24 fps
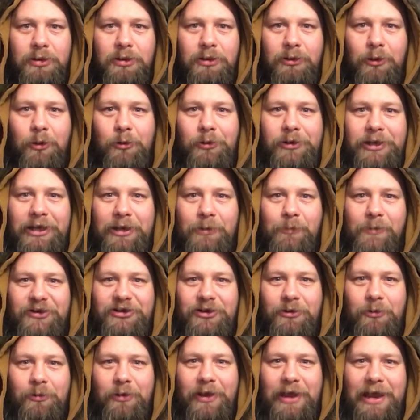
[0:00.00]
Loki wants
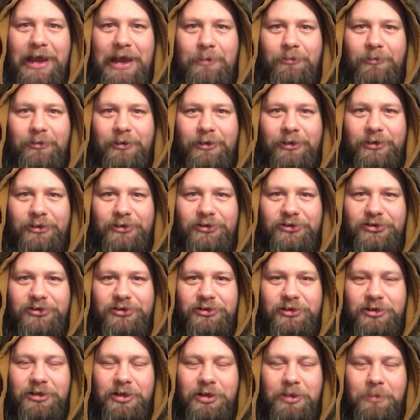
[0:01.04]
to know where the hammer is,
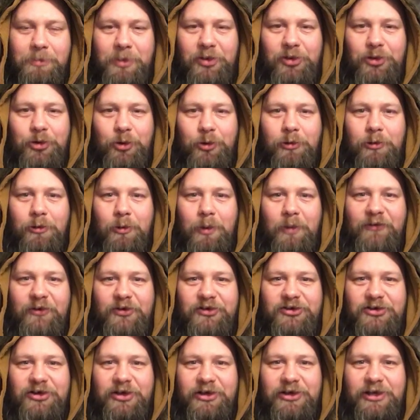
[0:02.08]
but Thor
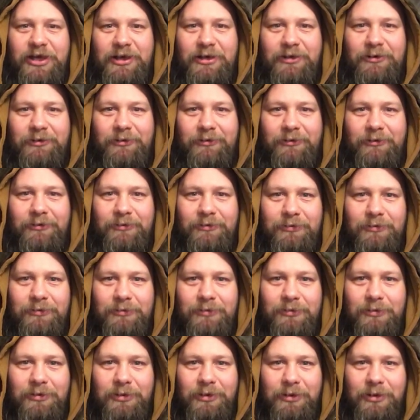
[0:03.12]
refuses to tell.
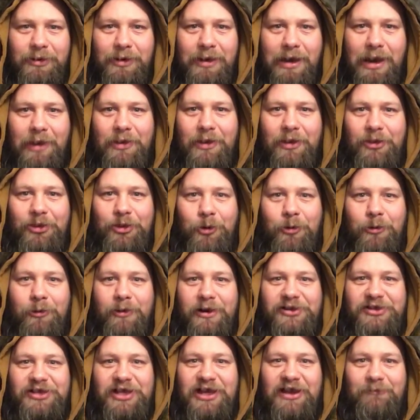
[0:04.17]
And then Thor
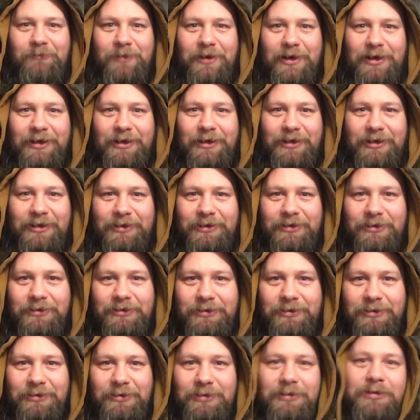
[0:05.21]
is saved by
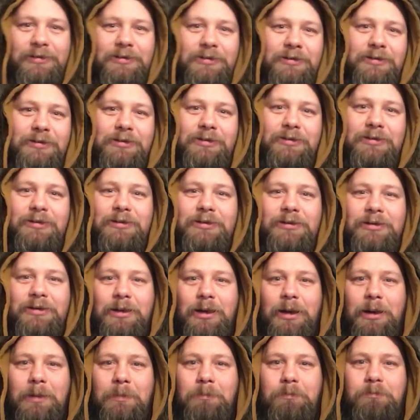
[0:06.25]

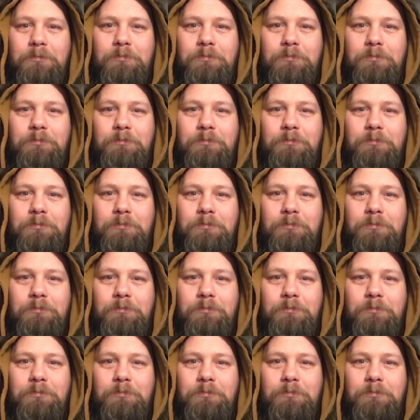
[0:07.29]
a